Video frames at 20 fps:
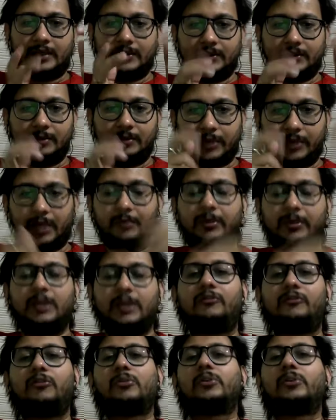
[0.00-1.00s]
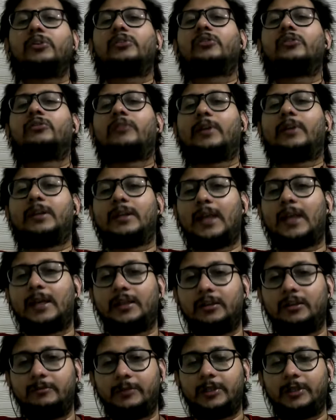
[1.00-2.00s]
is the primary focus of
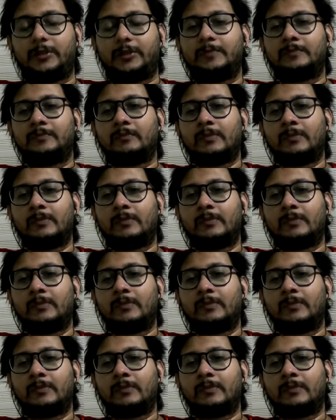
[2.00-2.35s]
enlightenment,